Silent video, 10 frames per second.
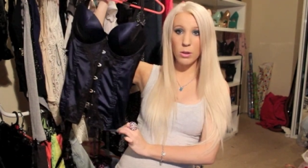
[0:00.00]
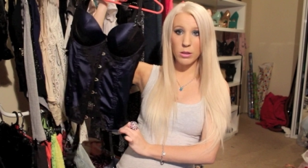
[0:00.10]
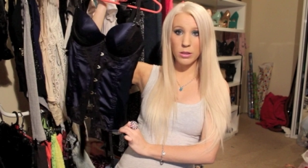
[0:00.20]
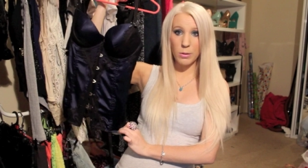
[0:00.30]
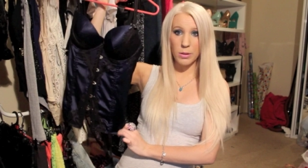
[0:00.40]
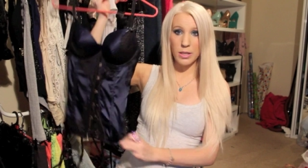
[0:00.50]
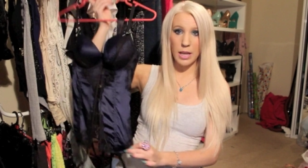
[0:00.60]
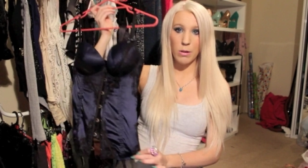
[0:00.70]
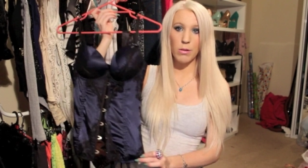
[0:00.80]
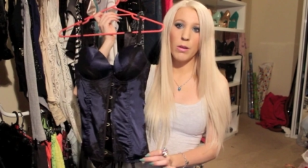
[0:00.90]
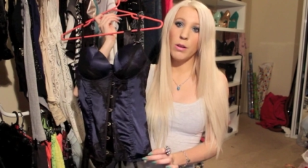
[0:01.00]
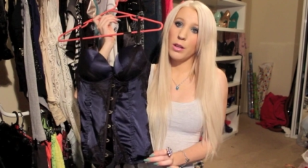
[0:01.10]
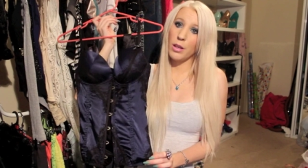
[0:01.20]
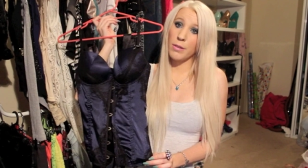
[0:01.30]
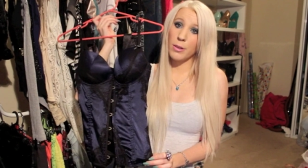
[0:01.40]
also on sale,
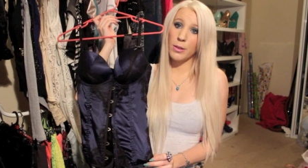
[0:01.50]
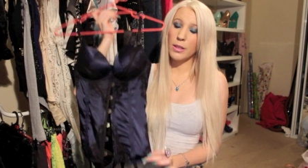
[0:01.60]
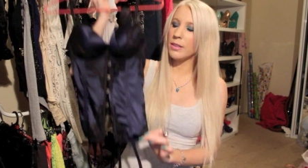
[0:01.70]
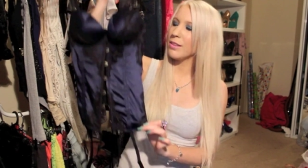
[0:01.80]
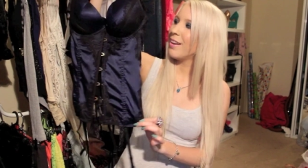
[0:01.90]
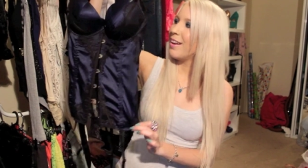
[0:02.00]
of course.